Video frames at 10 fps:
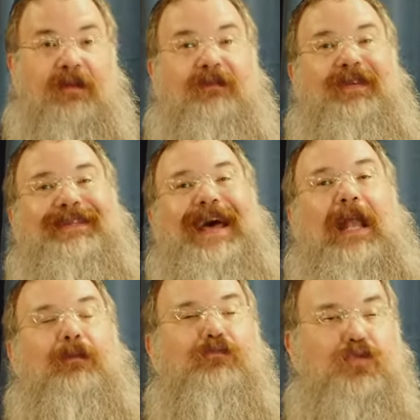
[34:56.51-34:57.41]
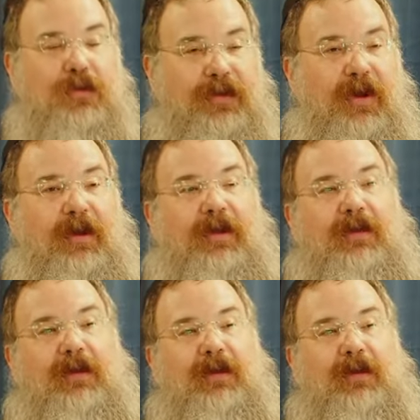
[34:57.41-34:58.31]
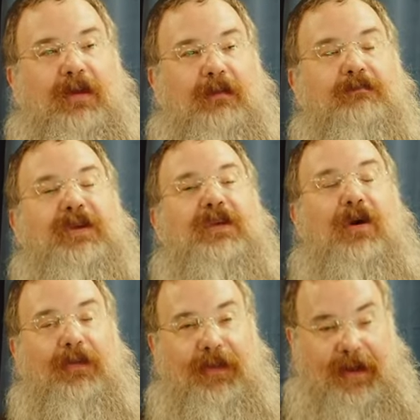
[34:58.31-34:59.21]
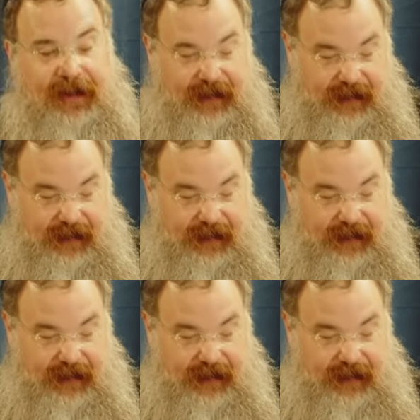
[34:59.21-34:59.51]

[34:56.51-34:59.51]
Vitalmudai biyodai